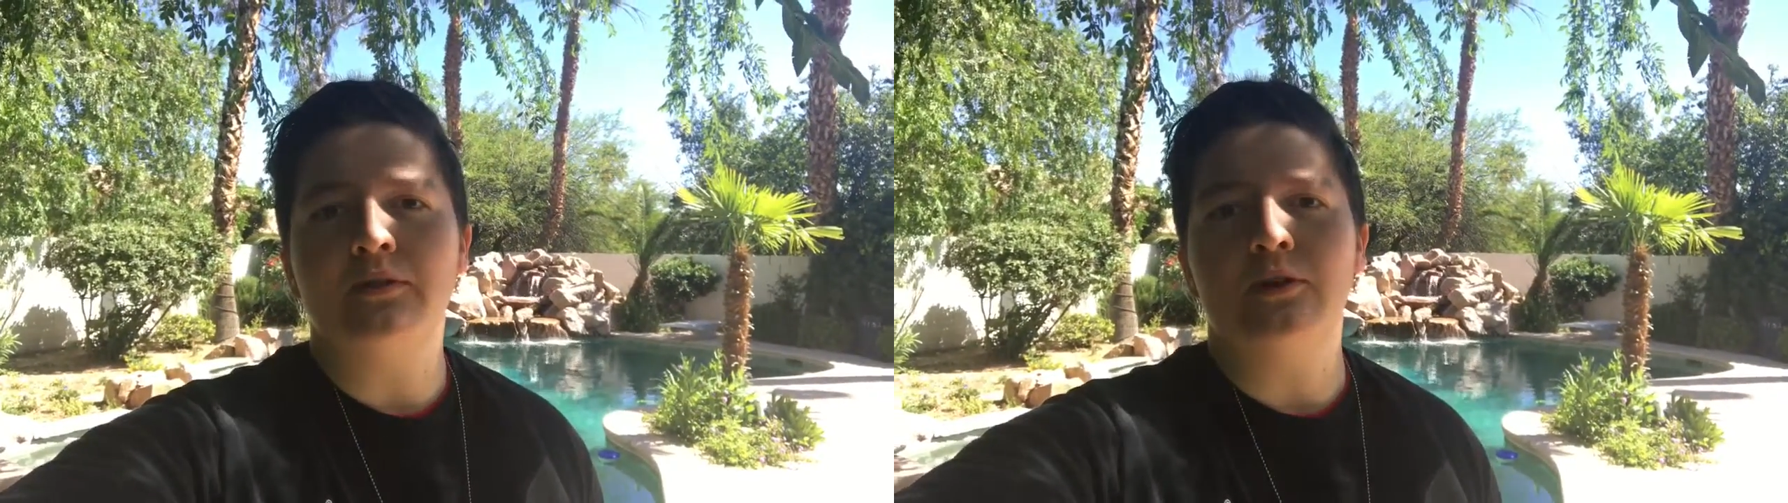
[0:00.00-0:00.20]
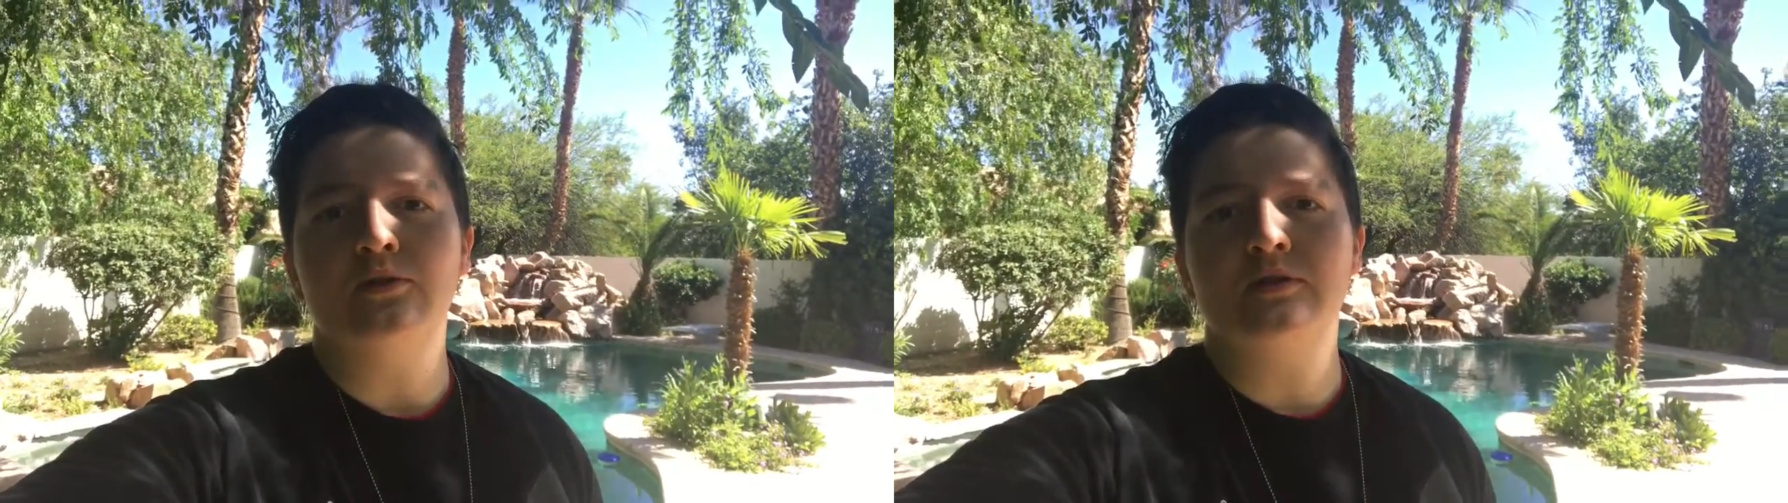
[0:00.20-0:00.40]

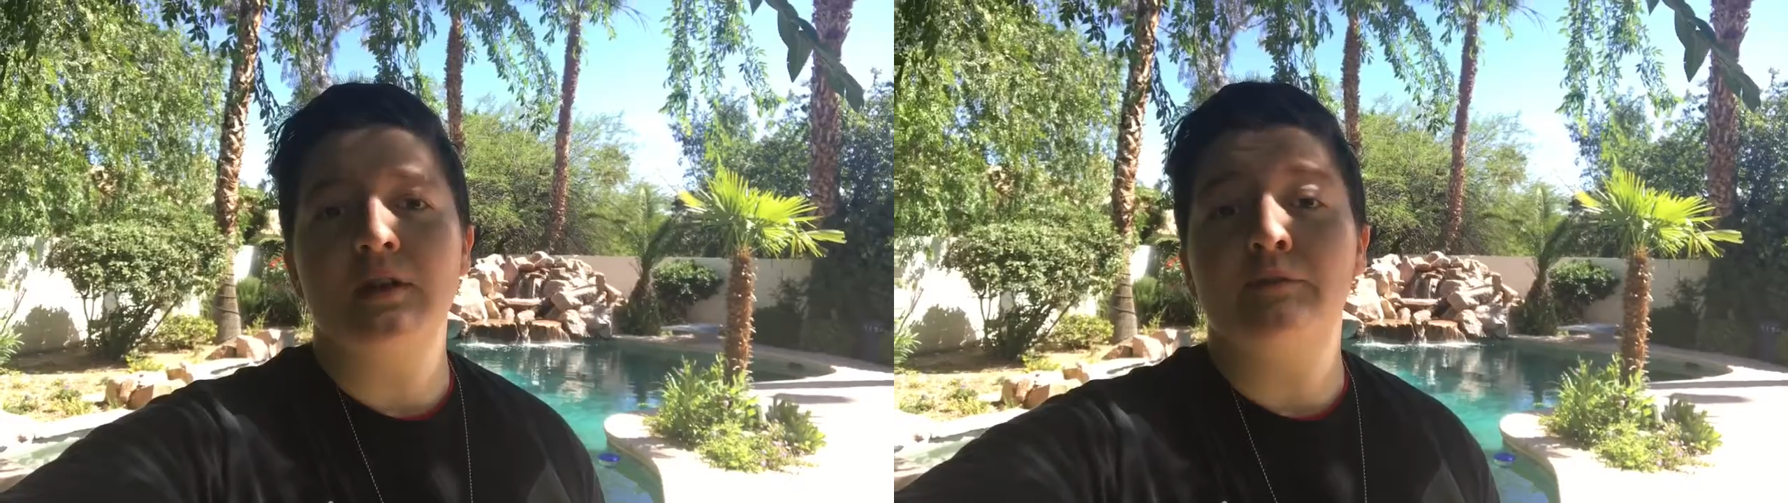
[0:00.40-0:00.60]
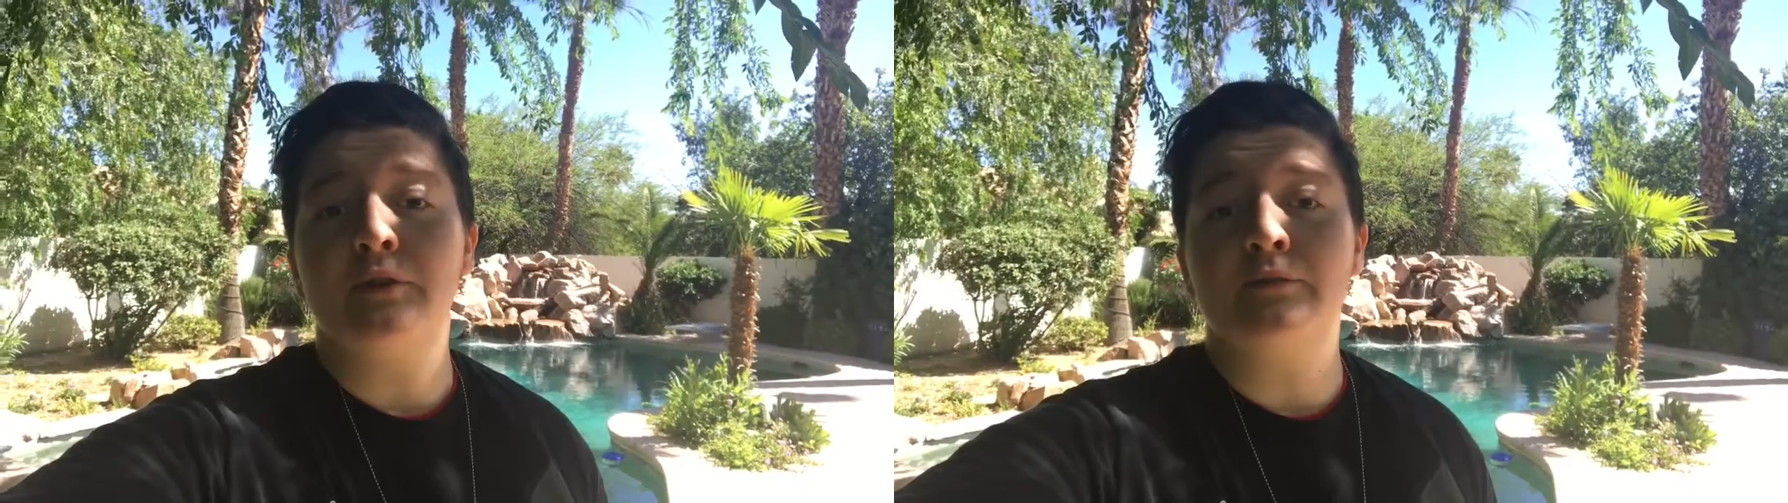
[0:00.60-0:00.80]
those
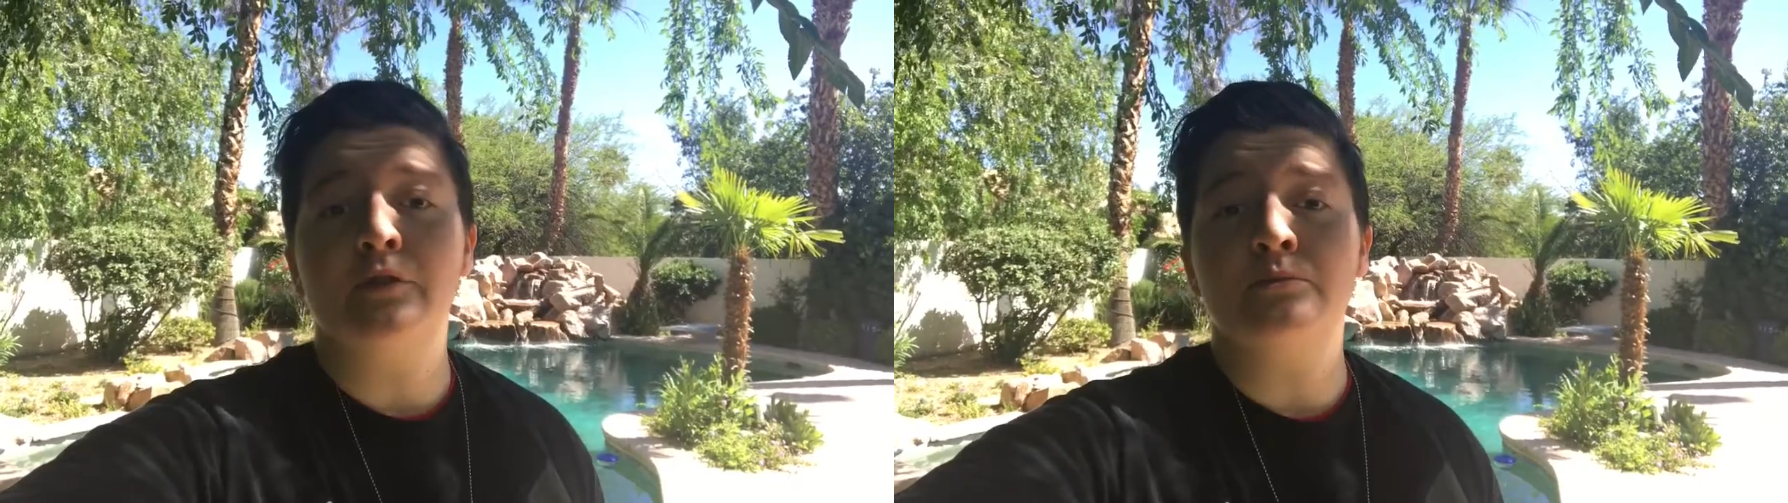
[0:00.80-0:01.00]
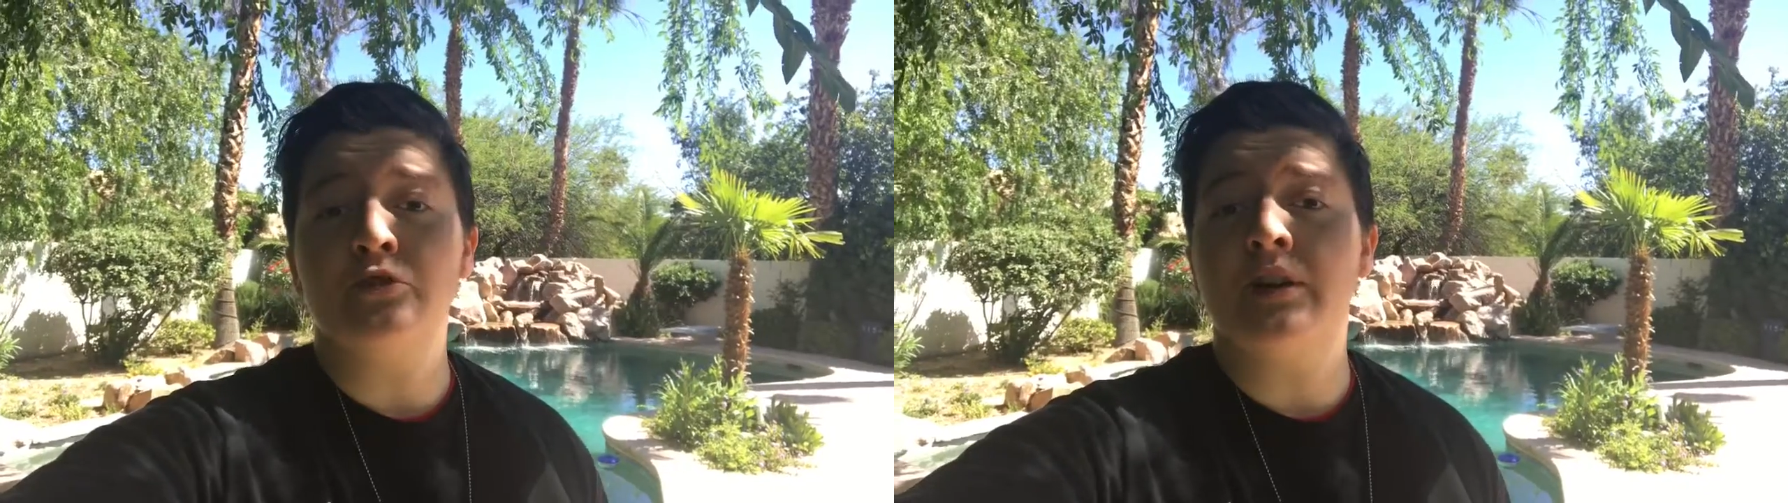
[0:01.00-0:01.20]
suffering
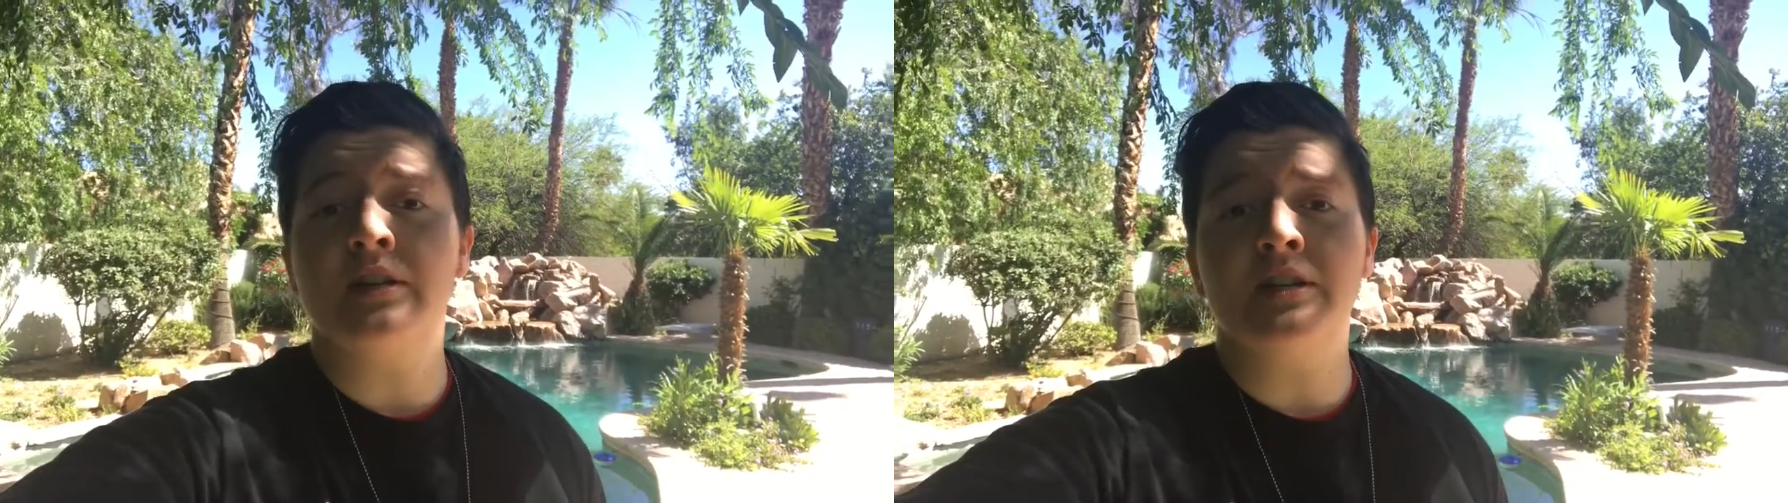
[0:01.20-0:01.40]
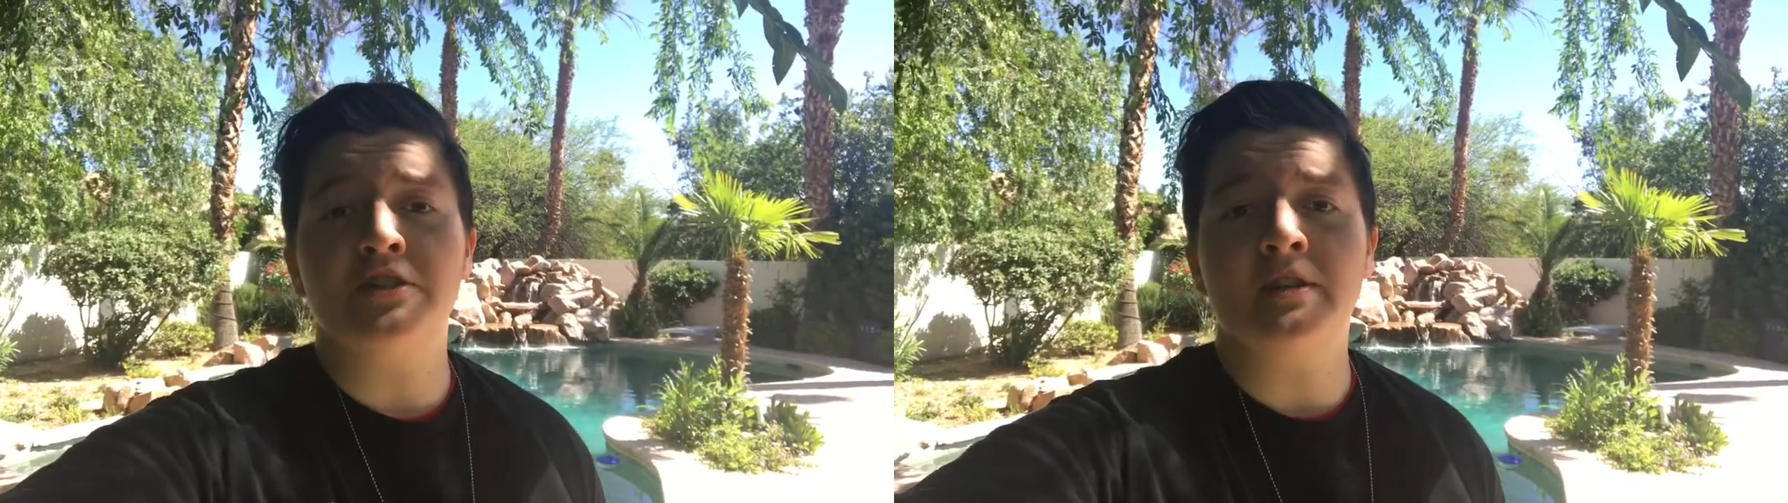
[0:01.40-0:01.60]
from drug
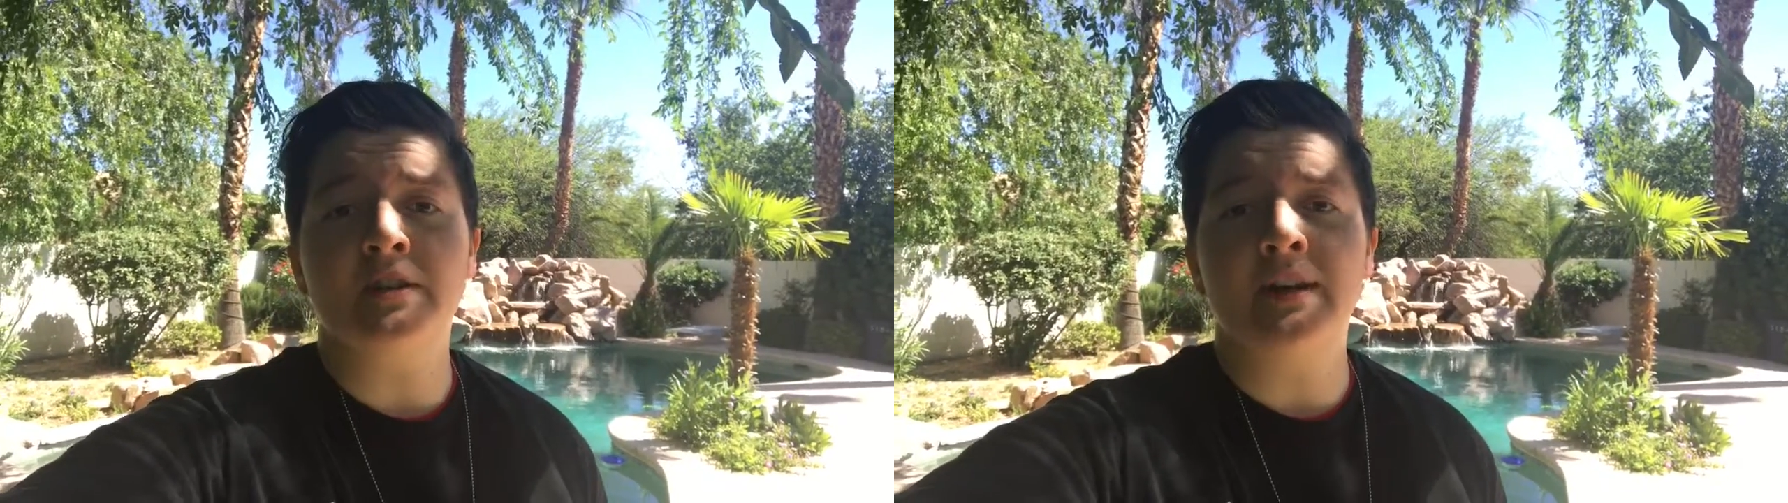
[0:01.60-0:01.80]
addiction